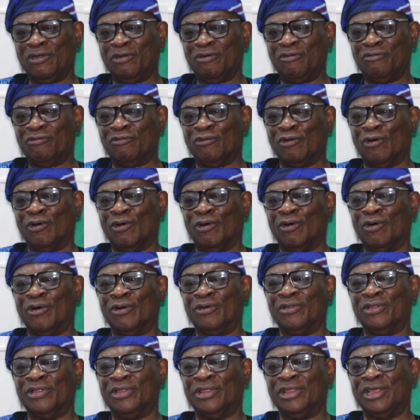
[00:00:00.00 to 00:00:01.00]
for
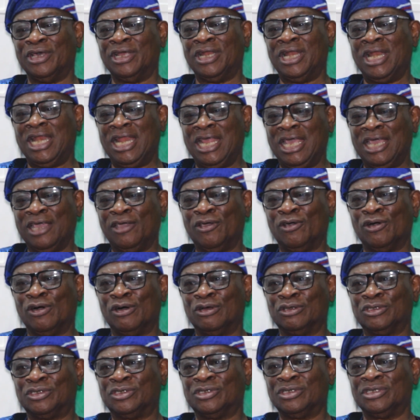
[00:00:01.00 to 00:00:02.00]
the
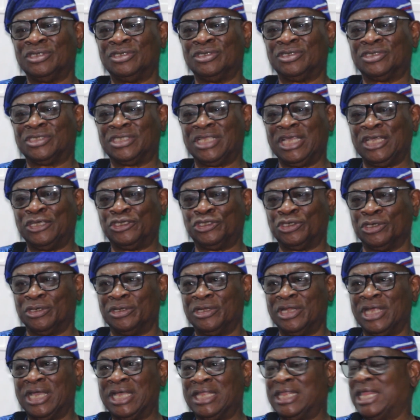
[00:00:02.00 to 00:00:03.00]
Lagos station
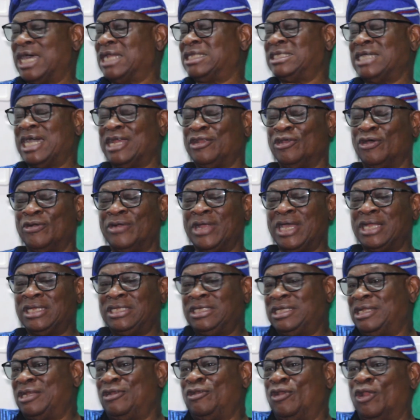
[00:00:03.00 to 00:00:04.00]
that he had
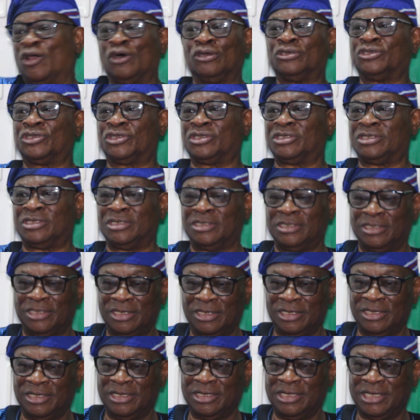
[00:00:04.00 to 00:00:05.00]
already lost
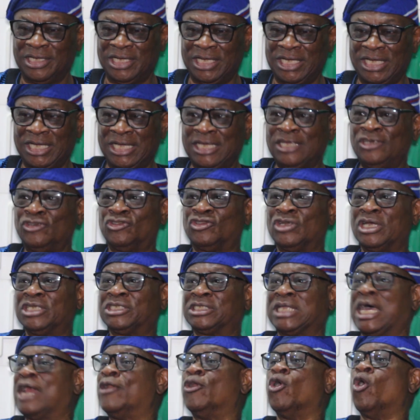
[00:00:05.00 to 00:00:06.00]

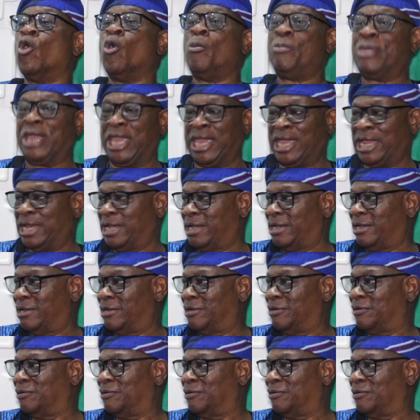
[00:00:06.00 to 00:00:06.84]
interest and hope in,